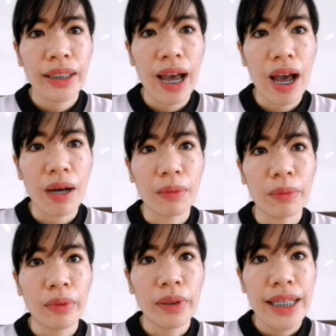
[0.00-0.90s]
Cow,
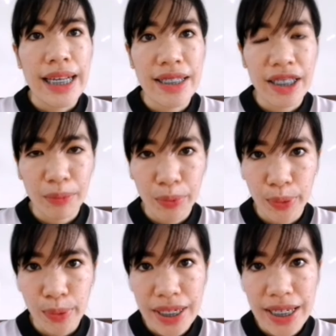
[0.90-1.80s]
is it
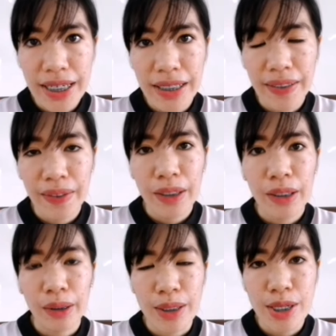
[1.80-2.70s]
producer,
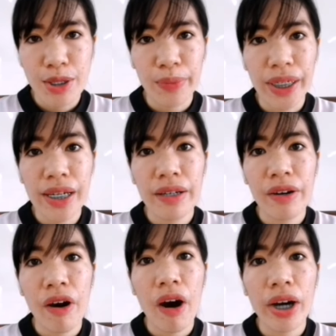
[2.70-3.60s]
consumer,
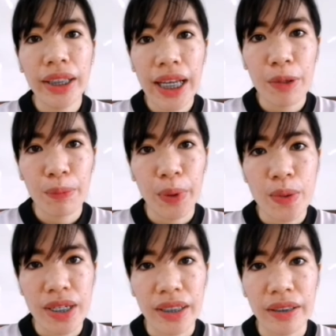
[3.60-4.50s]
or
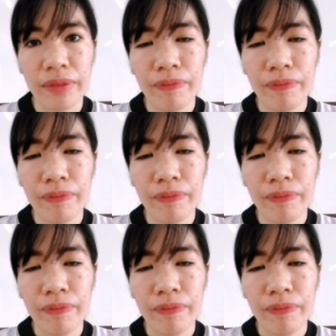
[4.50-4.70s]
decomposer?